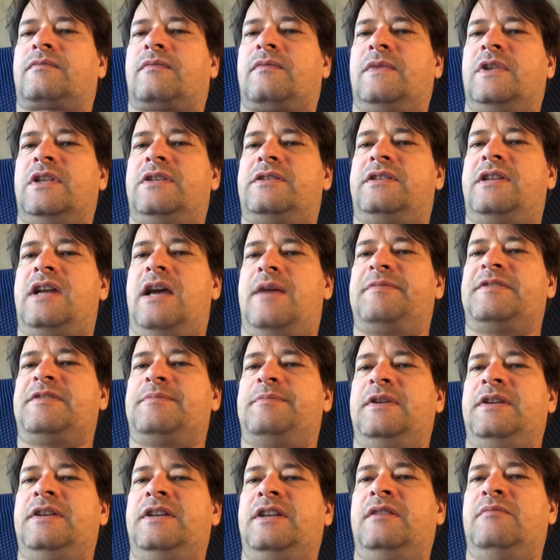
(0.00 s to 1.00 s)
stop
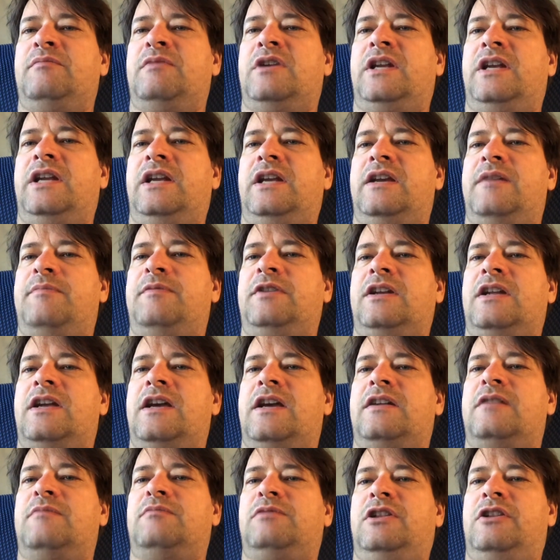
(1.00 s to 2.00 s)
spending money. I've been
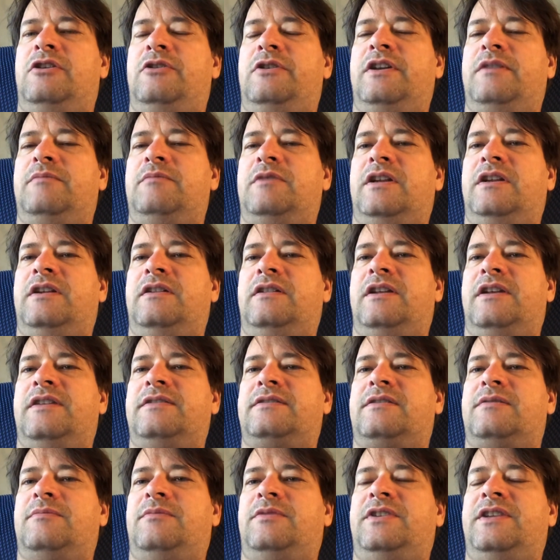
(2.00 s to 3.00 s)
kind of blowing money the last
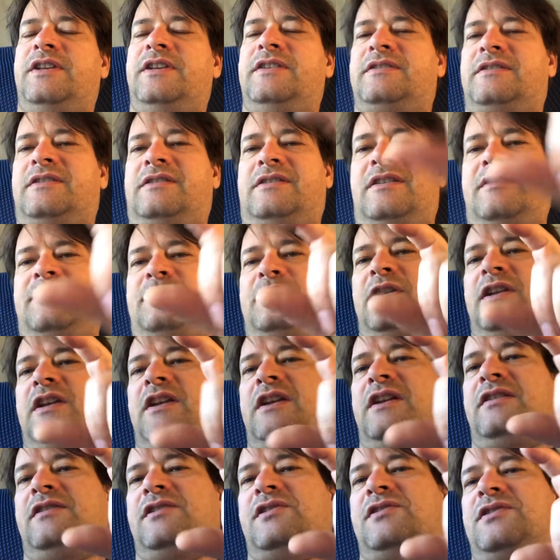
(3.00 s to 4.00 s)
couple days because I've been
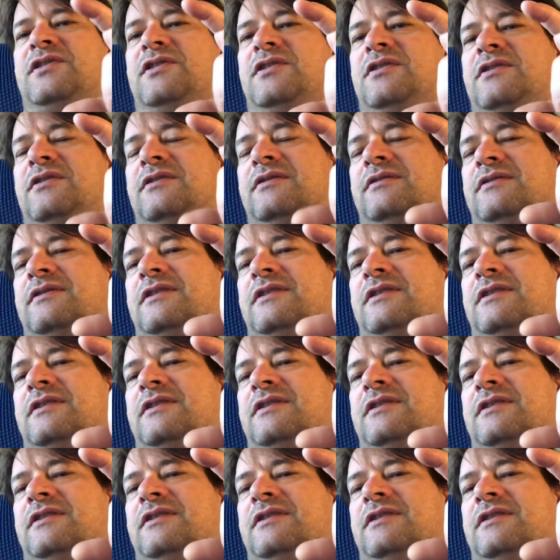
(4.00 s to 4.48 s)
getting these little